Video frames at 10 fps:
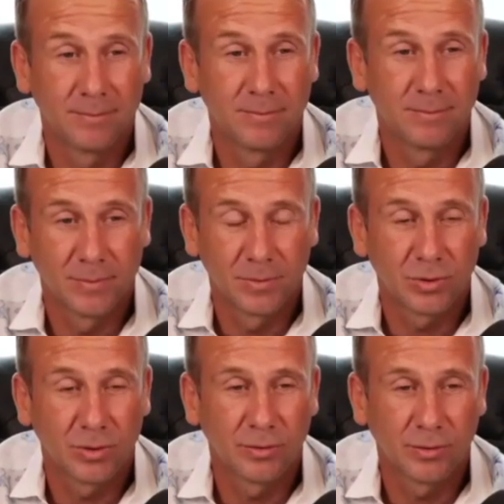and it's
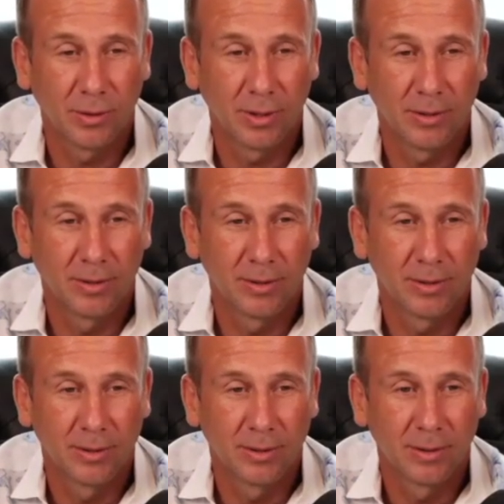their choice.
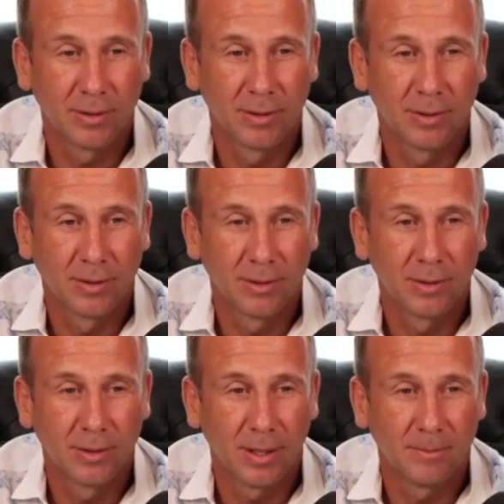It's their